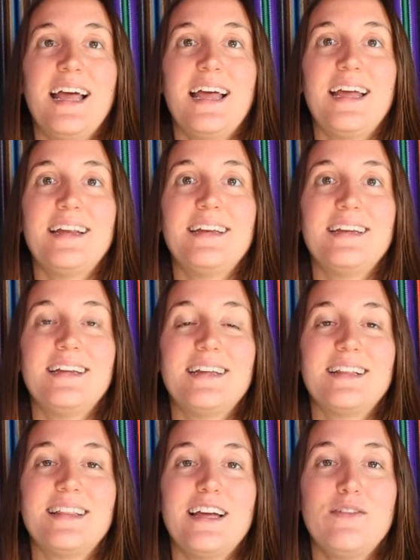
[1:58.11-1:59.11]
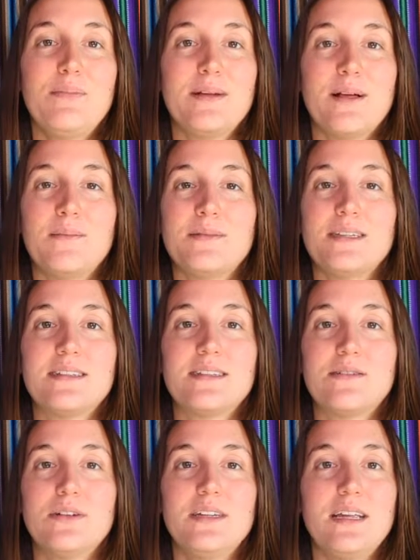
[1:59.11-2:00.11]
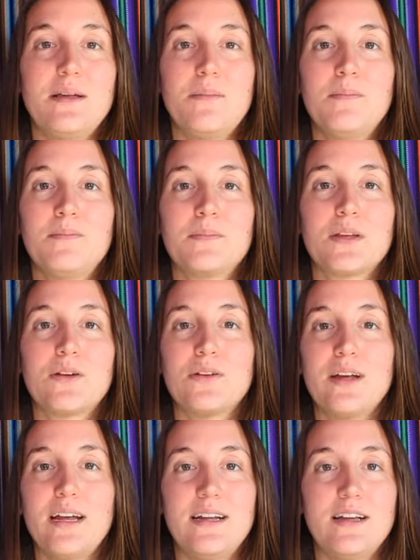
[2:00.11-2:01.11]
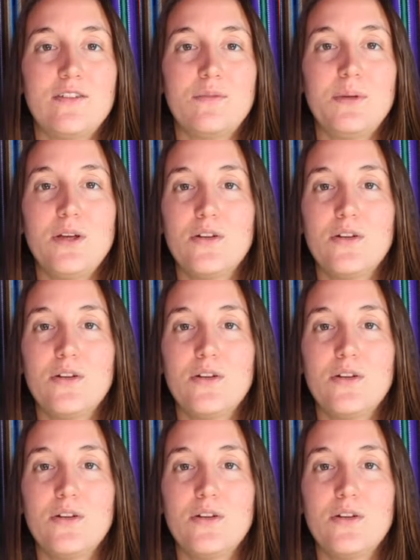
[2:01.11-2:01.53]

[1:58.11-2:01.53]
And life becomes this really creative,